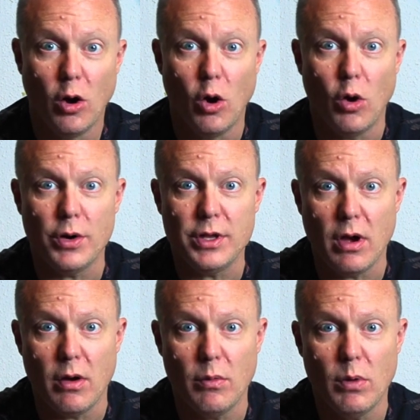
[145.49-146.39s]

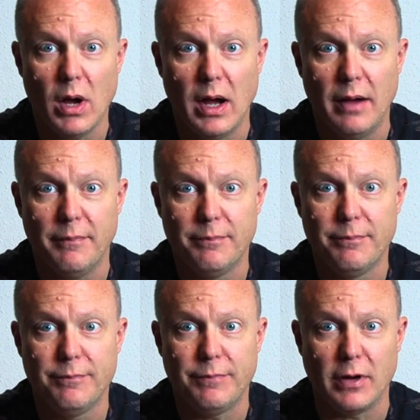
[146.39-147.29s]
audio
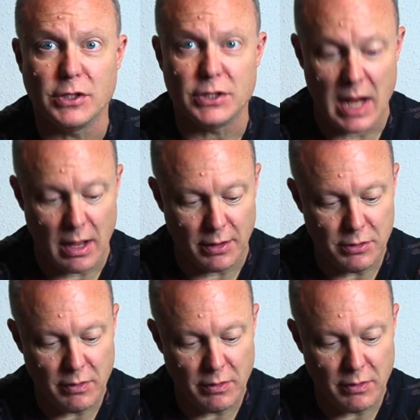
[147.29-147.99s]
functionality.